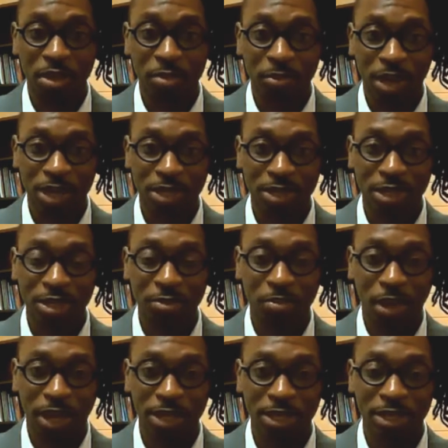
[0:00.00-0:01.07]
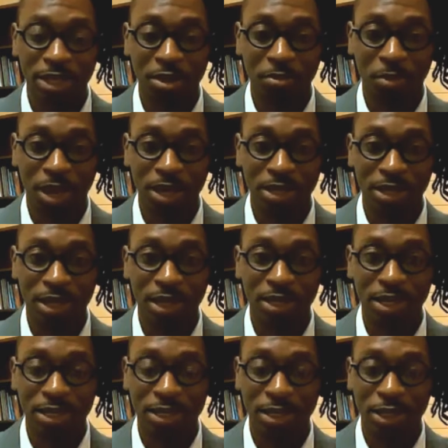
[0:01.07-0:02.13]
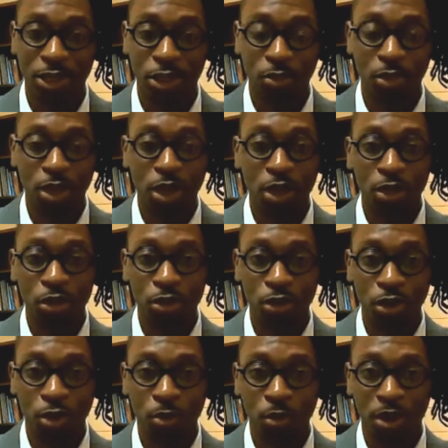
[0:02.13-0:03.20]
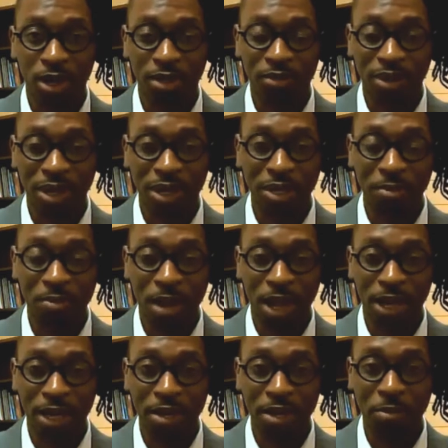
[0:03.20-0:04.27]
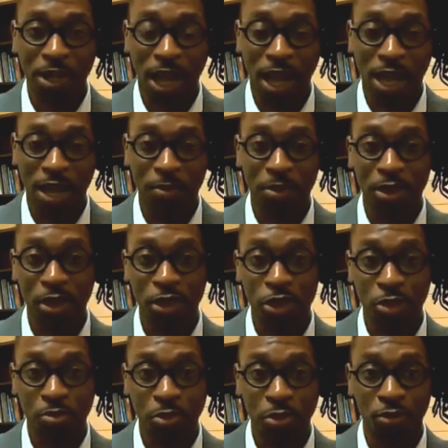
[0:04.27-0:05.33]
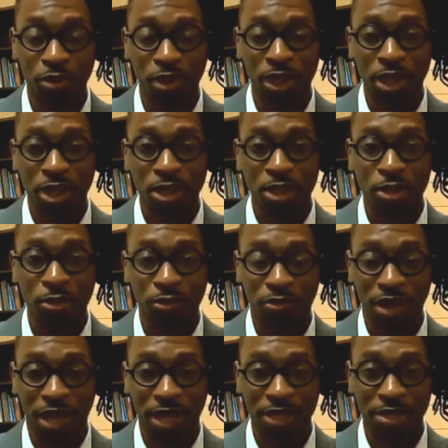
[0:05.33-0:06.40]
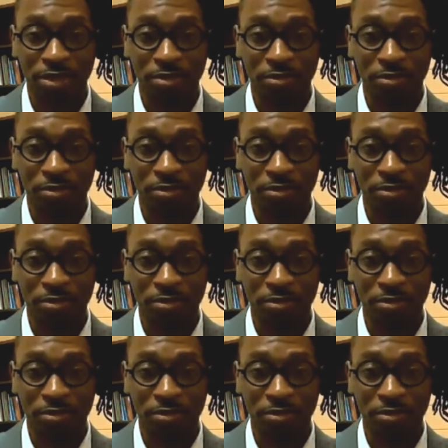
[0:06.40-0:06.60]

Pacing, pacing, pacing is essential. You don't want to leave anybody behind because you're moving too fast.